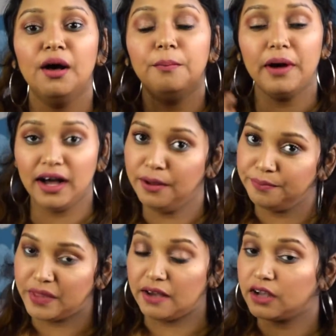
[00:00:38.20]
But
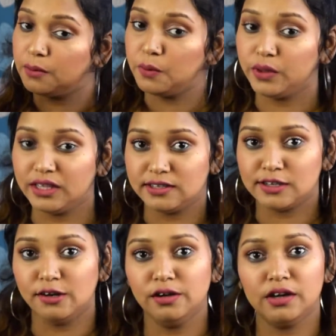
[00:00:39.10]
I've come up with this
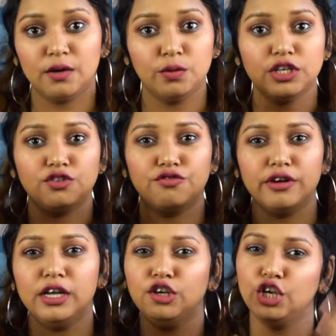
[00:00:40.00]
look which is
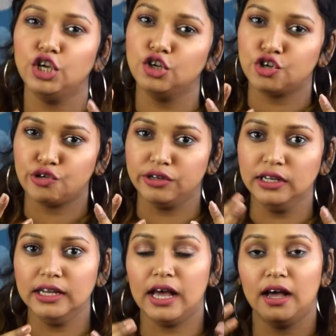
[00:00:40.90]
really neutral,
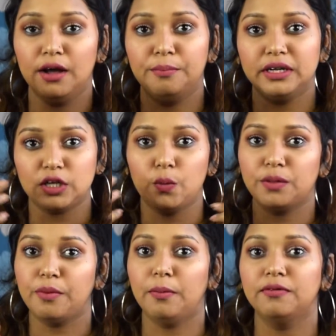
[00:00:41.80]
but with a
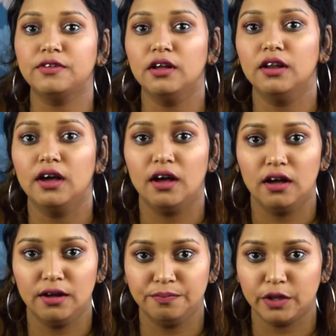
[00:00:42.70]
pop of colour
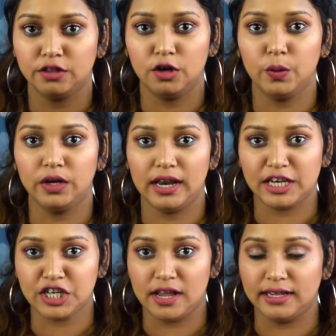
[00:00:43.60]
on the lower
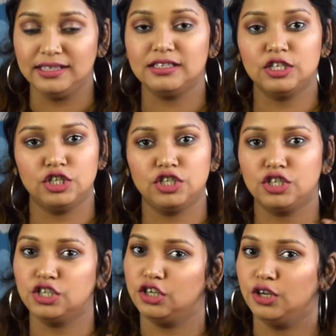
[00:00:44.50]
lash lines, just
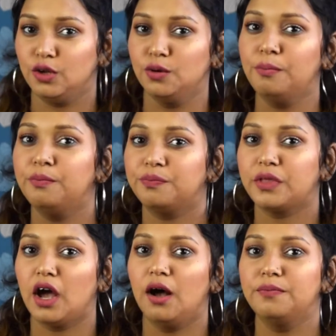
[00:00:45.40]
to, you know,
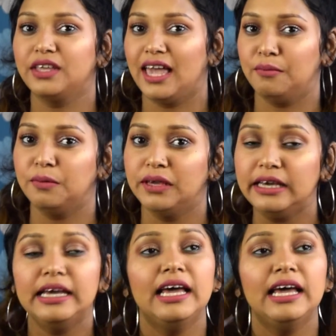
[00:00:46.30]
up the game a bit.